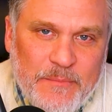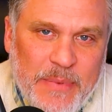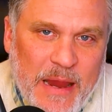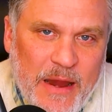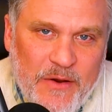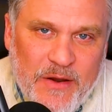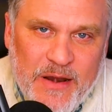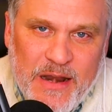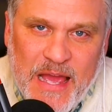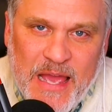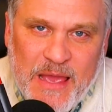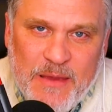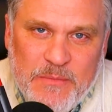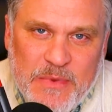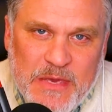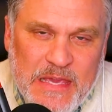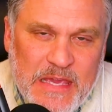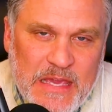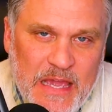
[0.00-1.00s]
paradigm
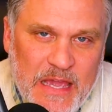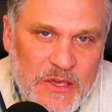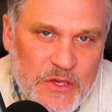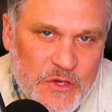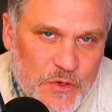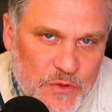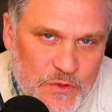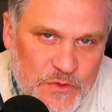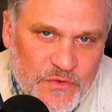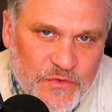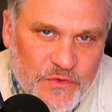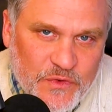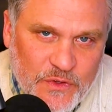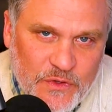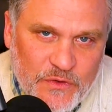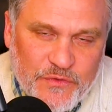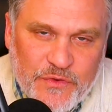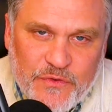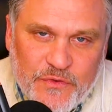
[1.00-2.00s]
being
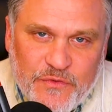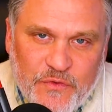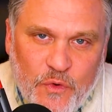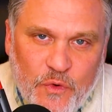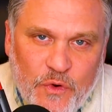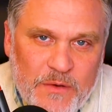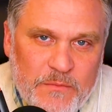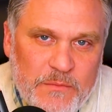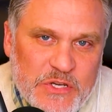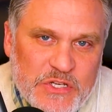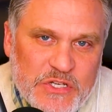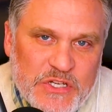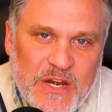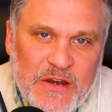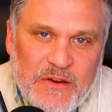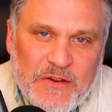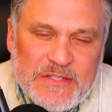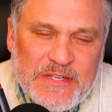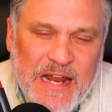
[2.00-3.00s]
useful for foreign
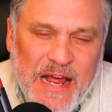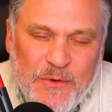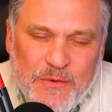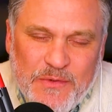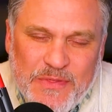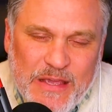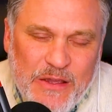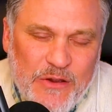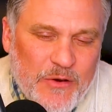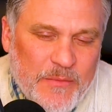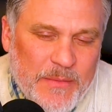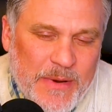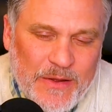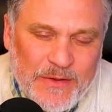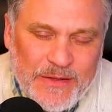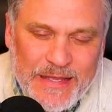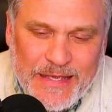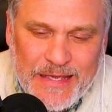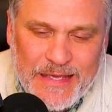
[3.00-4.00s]
missionaries, and how would they go
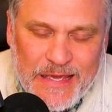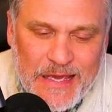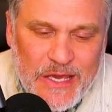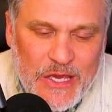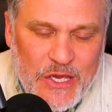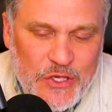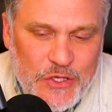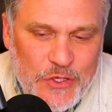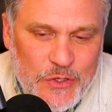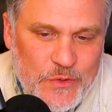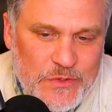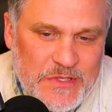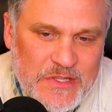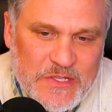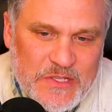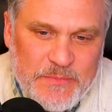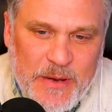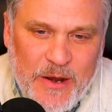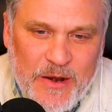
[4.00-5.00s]
about using
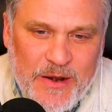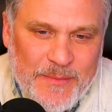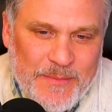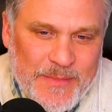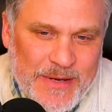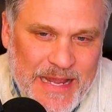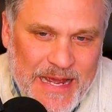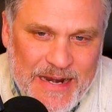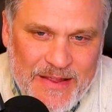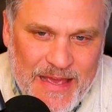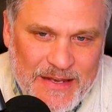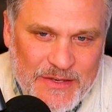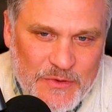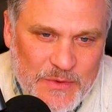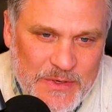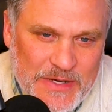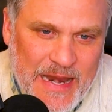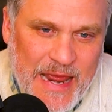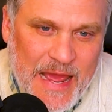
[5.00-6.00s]
this paradigm to kind of
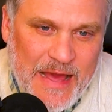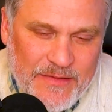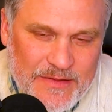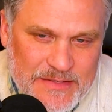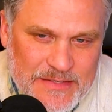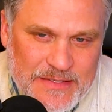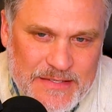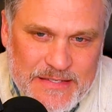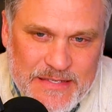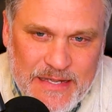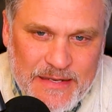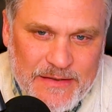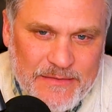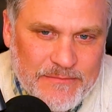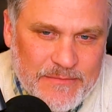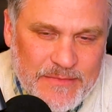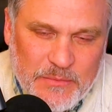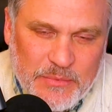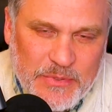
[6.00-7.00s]
do analysis
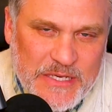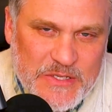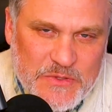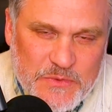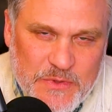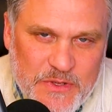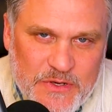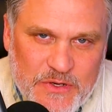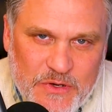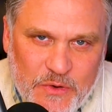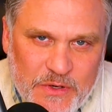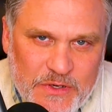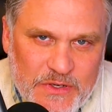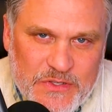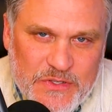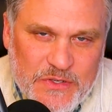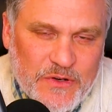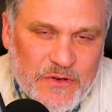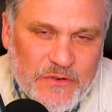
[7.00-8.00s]
on the place where they're going
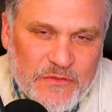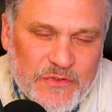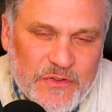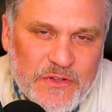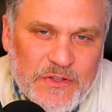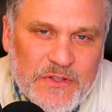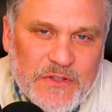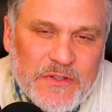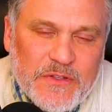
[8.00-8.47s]
to serve?